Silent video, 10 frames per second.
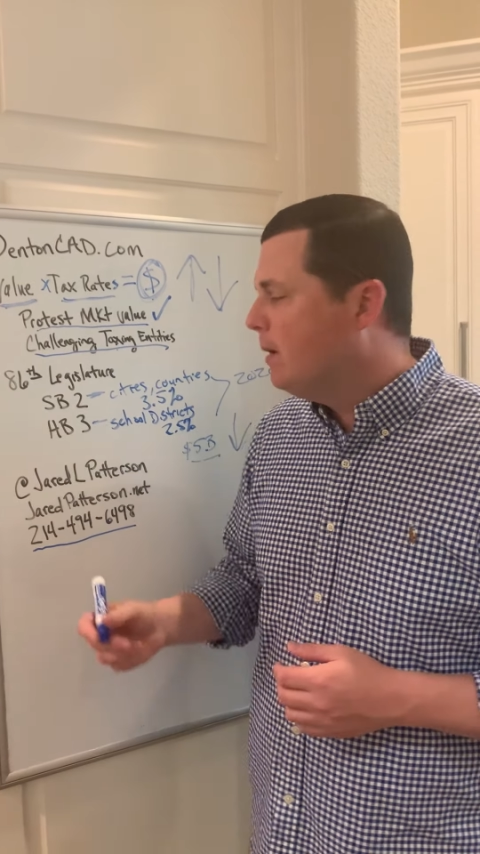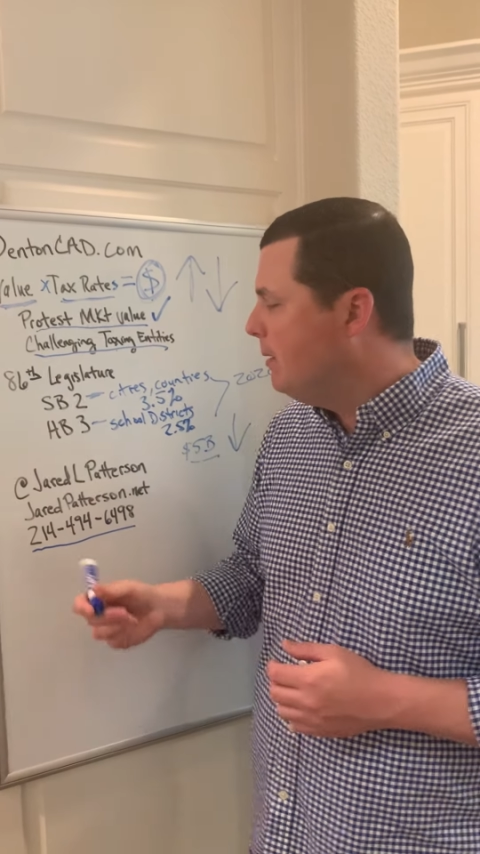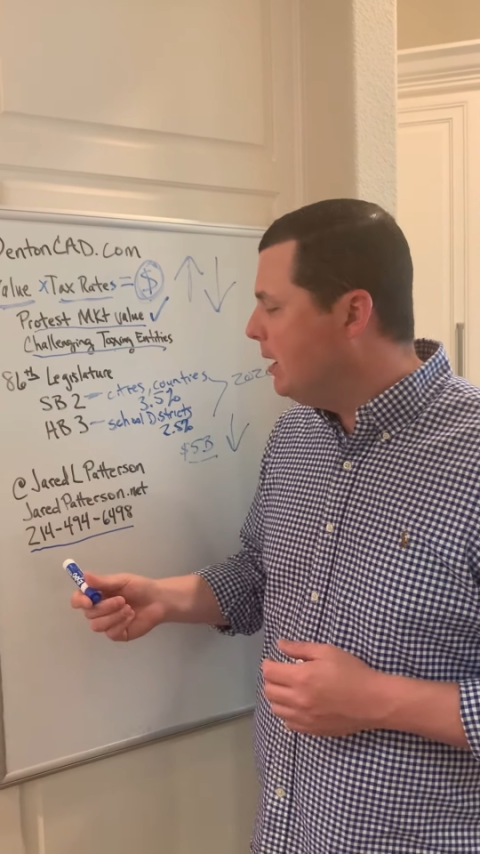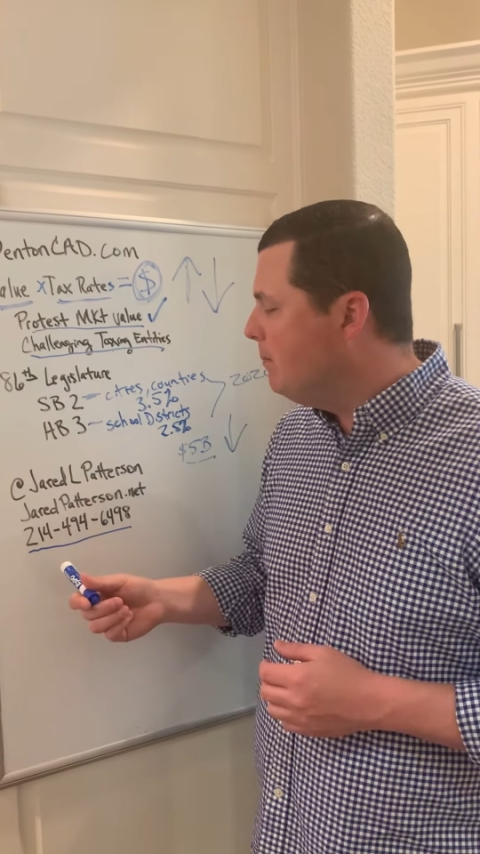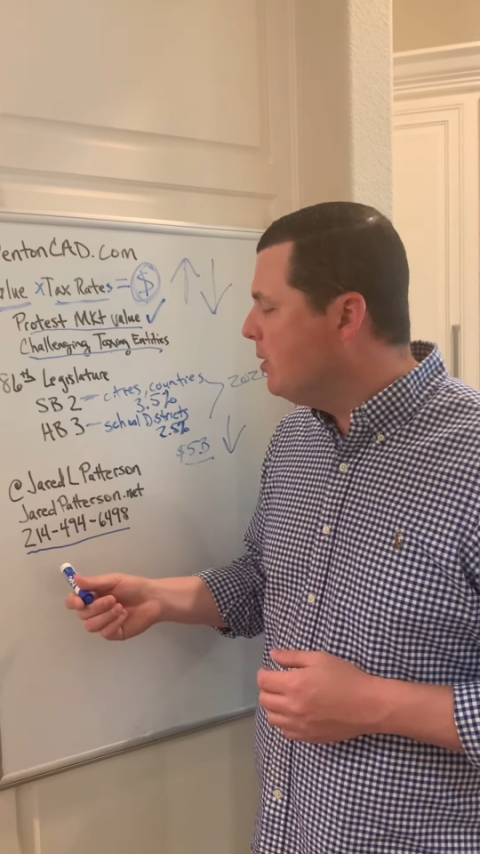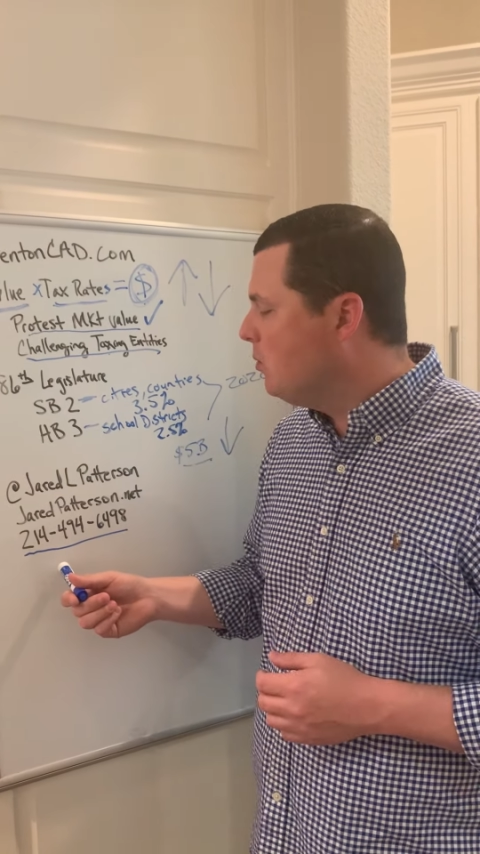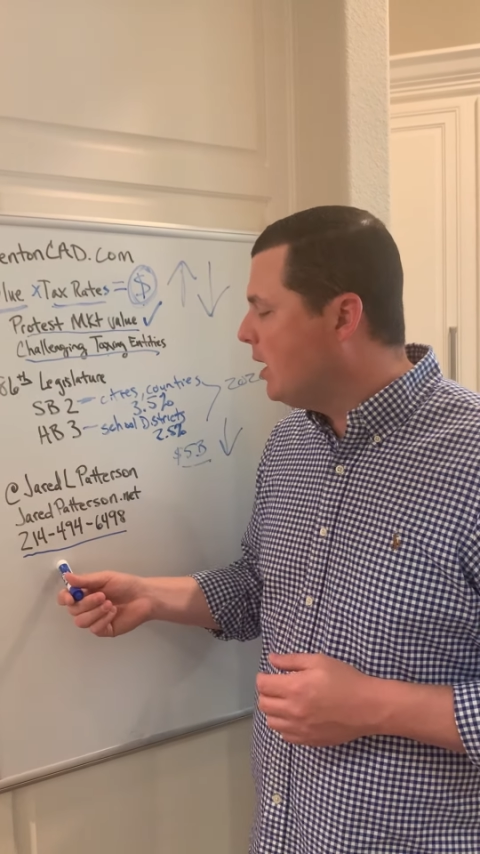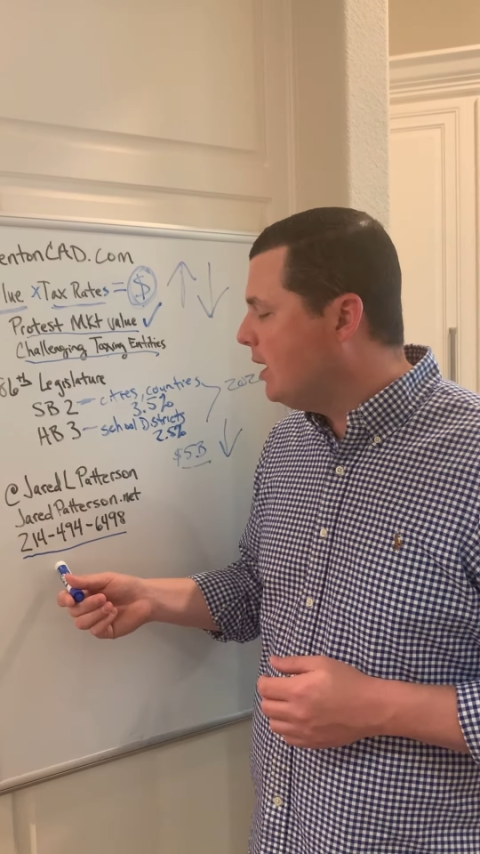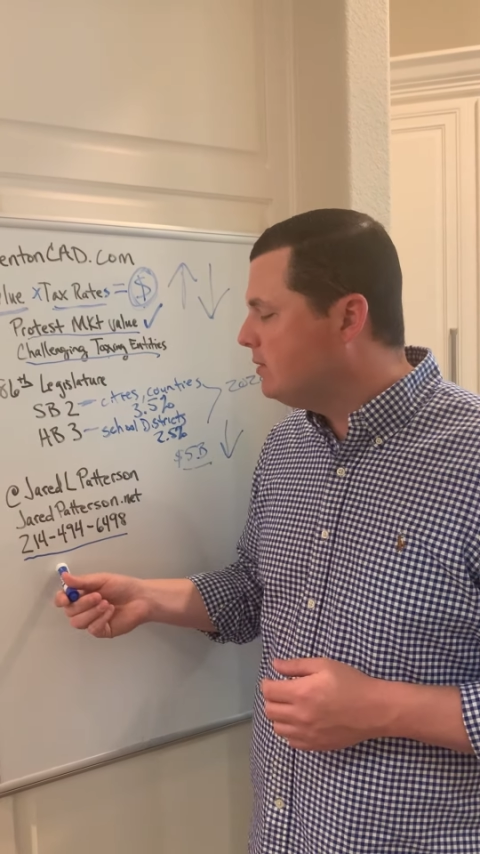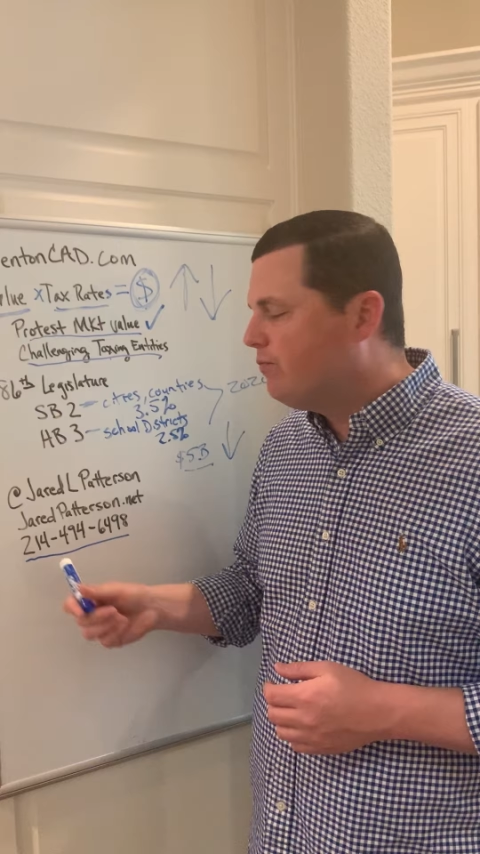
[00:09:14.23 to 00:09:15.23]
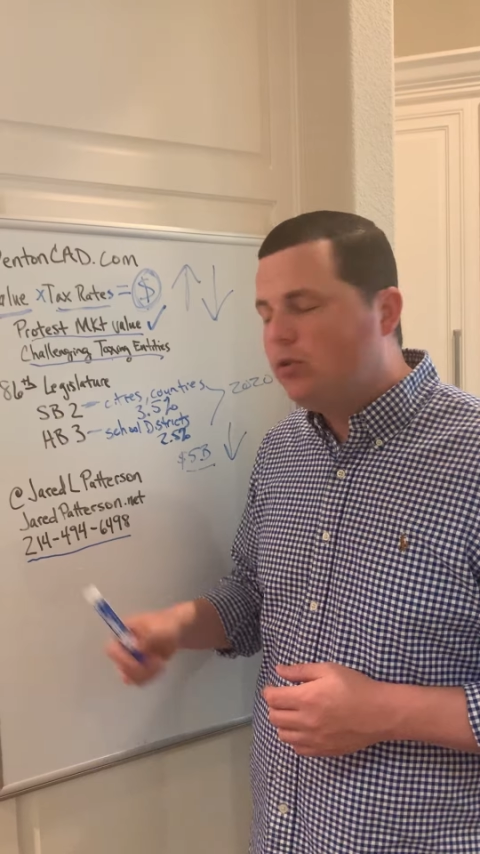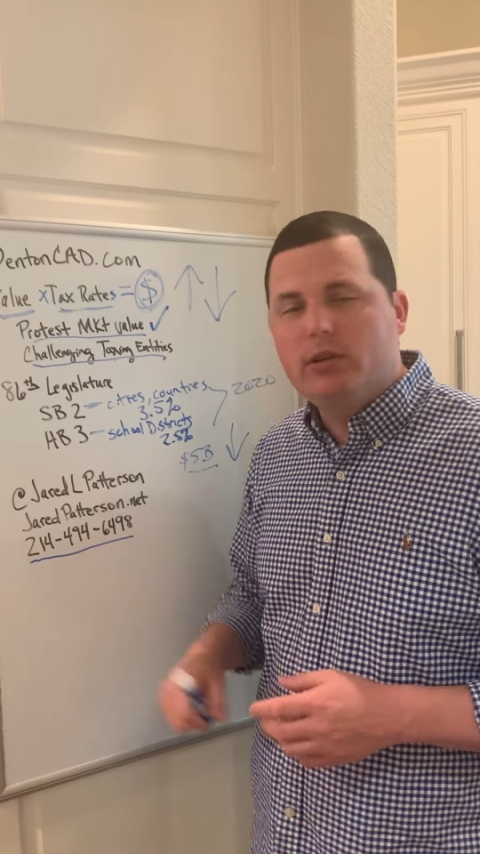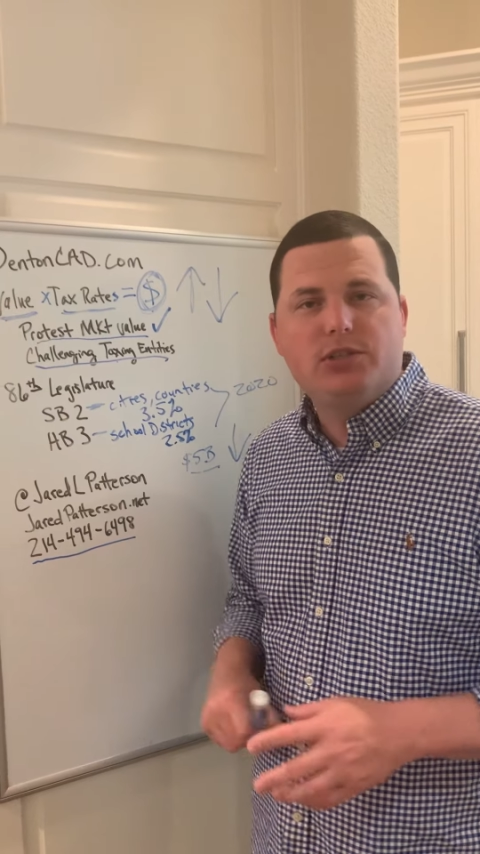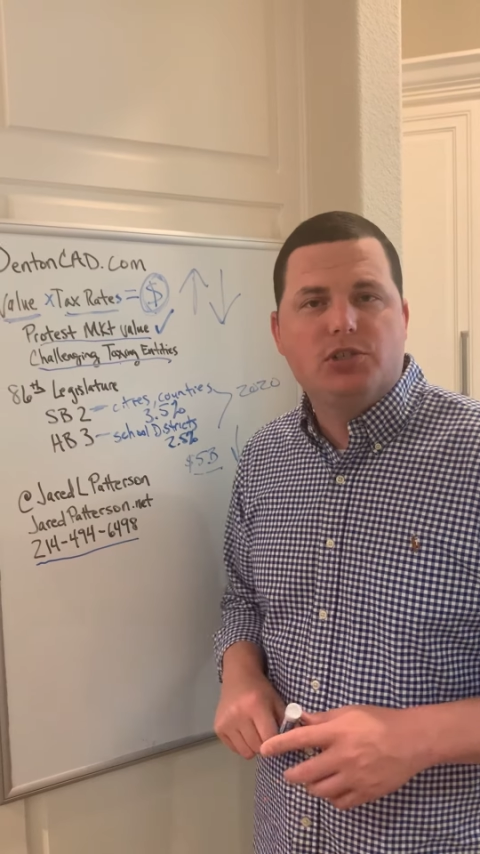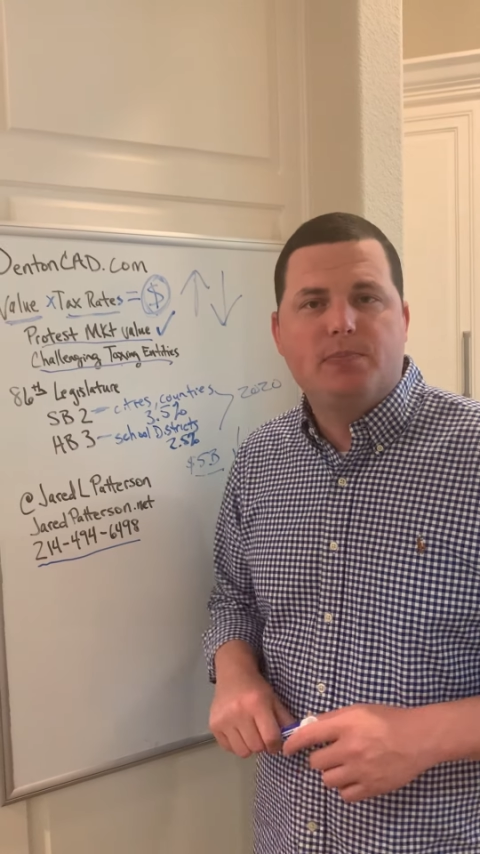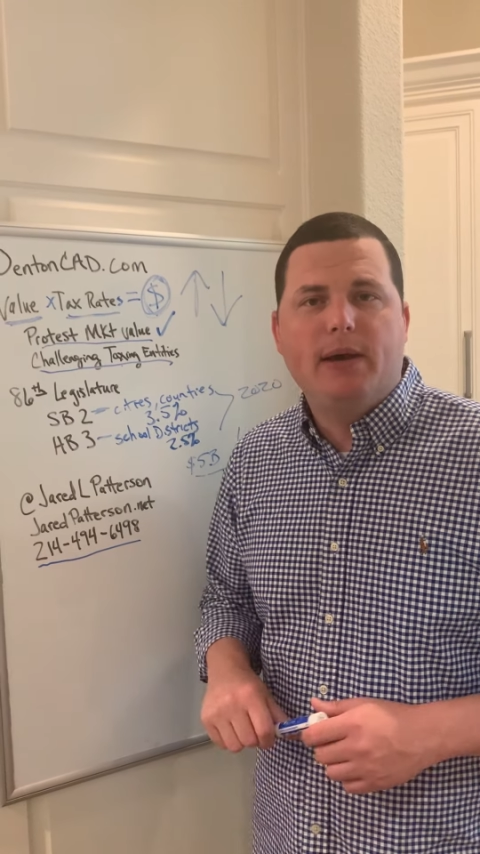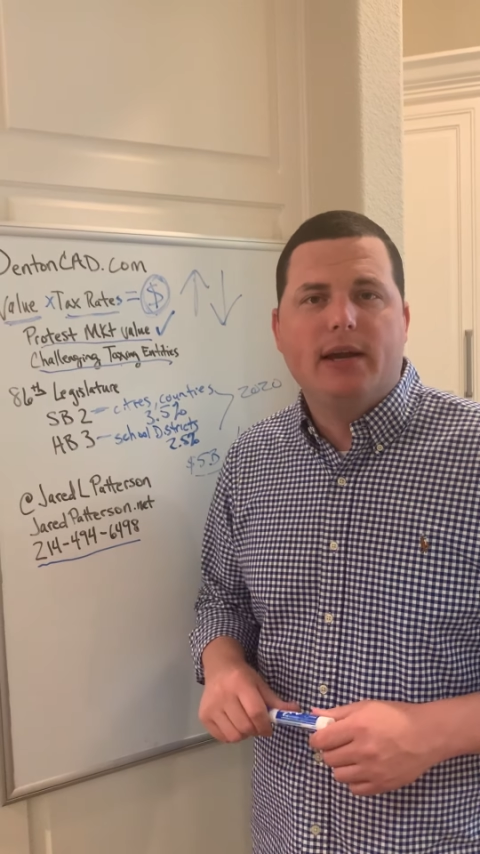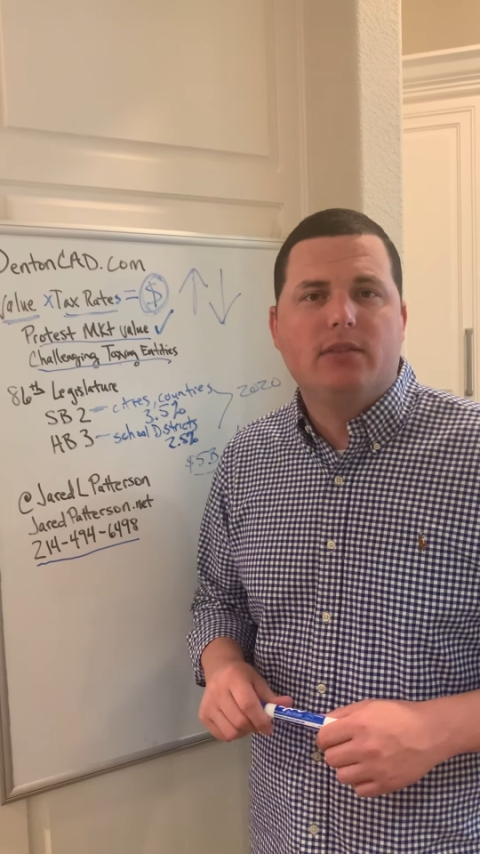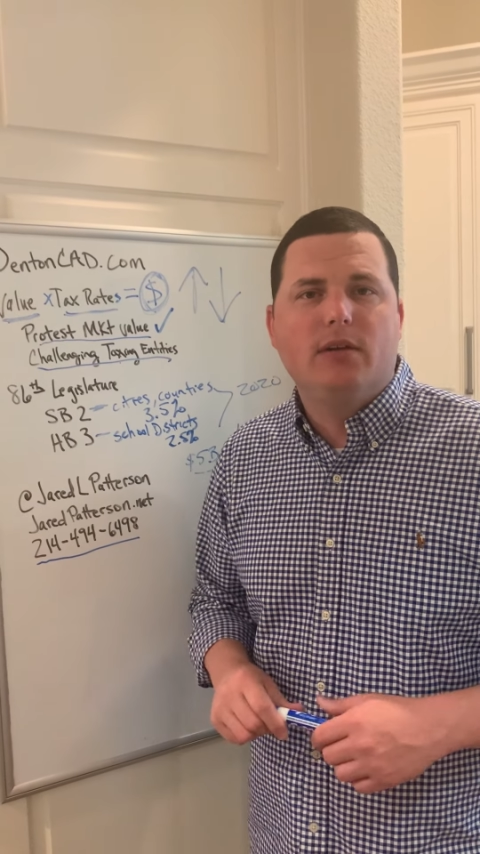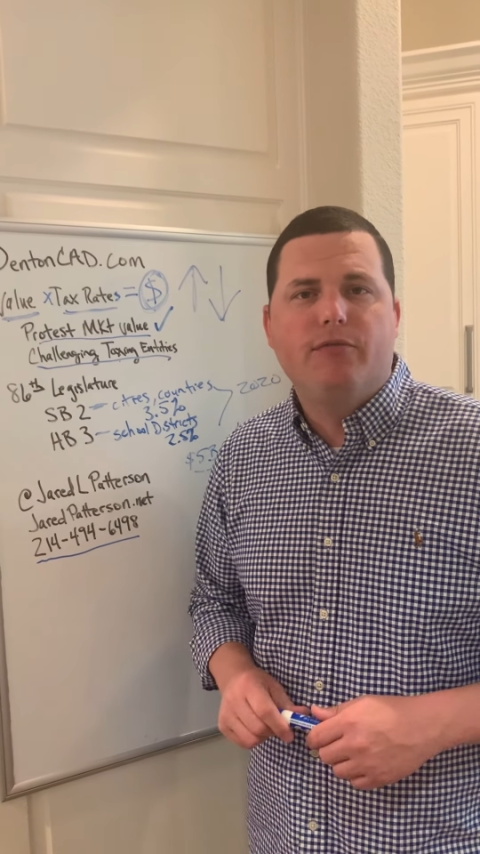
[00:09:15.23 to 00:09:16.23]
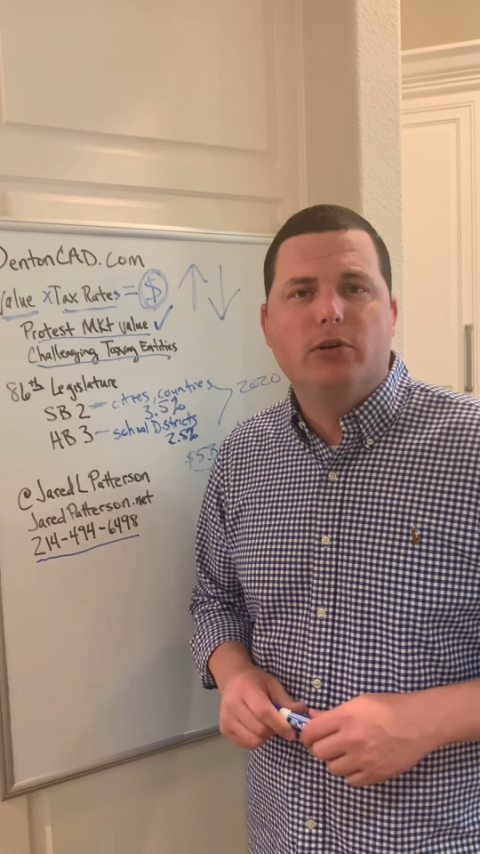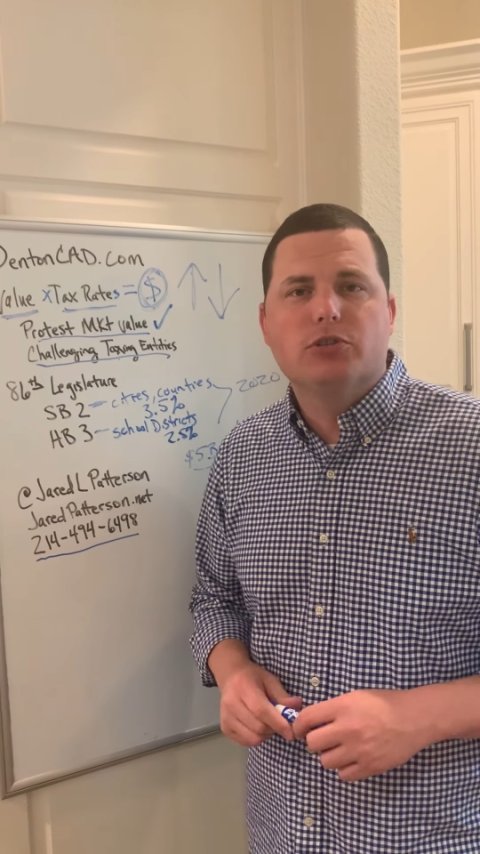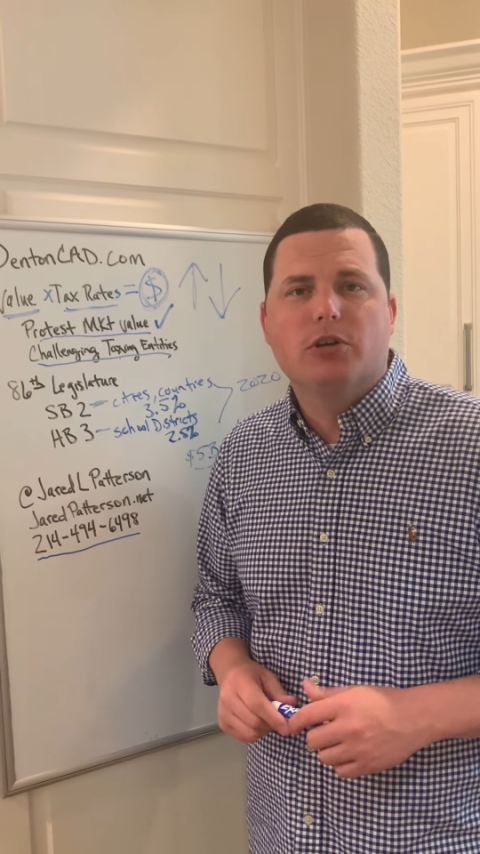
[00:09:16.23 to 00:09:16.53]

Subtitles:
but I fully suspect that folks